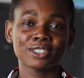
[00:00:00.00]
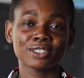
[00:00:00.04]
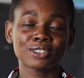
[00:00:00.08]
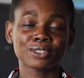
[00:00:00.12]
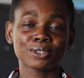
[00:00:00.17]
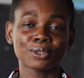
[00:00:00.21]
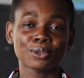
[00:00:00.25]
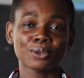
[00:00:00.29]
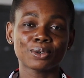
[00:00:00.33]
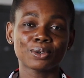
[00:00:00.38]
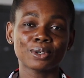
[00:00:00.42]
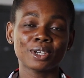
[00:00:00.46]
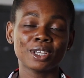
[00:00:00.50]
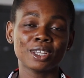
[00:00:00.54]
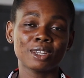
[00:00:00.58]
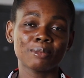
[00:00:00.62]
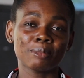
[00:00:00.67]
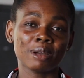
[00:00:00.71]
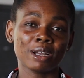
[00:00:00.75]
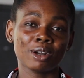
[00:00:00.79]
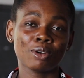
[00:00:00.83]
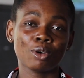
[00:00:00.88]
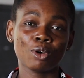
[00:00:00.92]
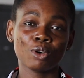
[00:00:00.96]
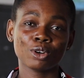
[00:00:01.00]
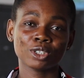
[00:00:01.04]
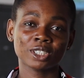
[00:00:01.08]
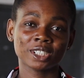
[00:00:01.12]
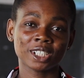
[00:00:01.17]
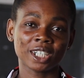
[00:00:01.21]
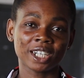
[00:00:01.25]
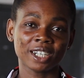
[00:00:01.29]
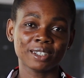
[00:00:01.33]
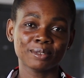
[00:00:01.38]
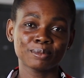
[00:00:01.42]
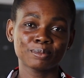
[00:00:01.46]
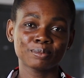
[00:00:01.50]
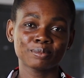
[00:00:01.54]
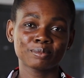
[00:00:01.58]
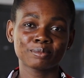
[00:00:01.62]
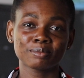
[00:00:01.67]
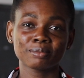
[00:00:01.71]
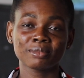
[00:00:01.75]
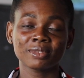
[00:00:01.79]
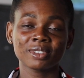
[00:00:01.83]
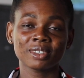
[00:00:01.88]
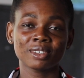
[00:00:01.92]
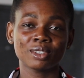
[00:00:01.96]
So in my culture,
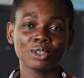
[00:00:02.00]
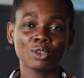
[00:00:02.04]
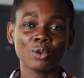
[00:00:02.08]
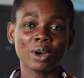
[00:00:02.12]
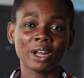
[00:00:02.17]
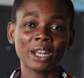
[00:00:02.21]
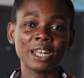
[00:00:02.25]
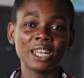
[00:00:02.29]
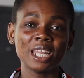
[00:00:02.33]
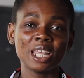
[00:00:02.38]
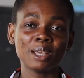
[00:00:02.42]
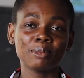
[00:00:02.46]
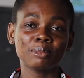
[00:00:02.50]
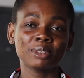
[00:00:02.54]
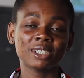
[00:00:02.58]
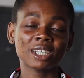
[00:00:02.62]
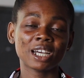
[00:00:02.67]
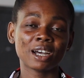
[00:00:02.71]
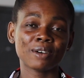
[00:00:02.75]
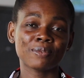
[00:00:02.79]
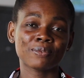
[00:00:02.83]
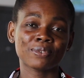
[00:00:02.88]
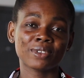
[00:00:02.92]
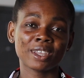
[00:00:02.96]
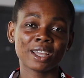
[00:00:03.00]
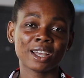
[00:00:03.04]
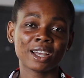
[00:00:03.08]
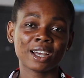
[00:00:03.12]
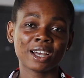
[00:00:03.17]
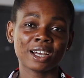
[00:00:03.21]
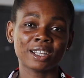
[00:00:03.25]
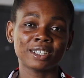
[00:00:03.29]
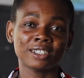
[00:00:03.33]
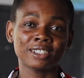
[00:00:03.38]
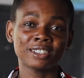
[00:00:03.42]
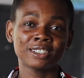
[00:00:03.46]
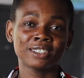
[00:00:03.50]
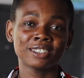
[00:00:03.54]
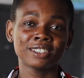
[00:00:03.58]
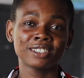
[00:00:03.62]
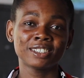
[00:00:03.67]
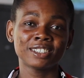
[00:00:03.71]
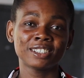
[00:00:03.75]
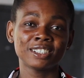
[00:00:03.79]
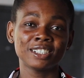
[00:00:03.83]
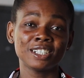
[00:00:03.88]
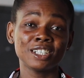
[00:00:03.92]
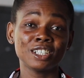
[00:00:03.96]
you are named after
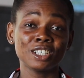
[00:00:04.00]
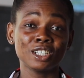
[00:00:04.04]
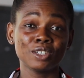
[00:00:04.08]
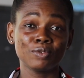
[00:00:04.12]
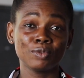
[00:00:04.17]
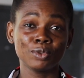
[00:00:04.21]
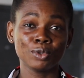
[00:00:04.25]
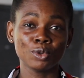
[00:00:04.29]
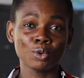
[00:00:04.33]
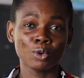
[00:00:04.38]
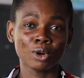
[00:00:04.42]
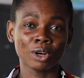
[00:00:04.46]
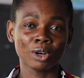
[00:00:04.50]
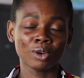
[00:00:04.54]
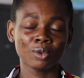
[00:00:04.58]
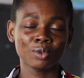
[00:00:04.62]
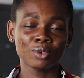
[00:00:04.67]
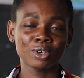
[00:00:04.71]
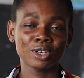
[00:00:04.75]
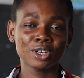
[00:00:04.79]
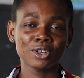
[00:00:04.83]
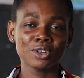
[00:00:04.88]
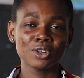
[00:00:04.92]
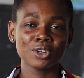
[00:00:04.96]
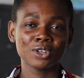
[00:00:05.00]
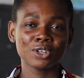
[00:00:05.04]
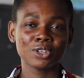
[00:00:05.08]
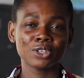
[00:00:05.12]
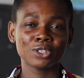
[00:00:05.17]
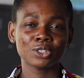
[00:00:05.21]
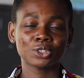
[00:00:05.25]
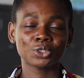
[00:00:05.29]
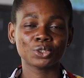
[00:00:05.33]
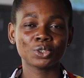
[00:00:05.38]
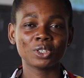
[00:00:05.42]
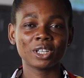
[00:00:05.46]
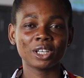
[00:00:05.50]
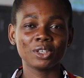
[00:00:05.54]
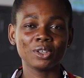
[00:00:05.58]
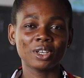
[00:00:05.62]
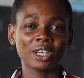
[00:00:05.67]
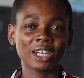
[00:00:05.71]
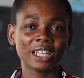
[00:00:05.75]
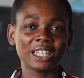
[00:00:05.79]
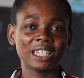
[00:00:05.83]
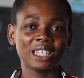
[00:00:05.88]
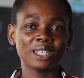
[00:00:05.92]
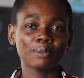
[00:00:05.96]
an individual so that
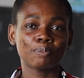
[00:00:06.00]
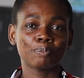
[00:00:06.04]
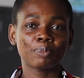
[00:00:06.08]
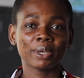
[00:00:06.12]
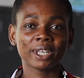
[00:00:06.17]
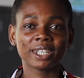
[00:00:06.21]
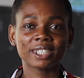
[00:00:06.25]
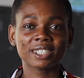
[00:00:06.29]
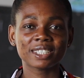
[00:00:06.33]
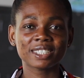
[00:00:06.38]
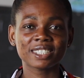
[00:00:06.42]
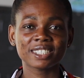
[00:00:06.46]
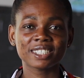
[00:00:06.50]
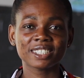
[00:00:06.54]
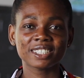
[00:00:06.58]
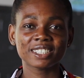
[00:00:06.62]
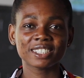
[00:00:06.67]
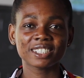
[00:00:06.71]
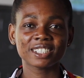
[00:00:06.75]
you can depict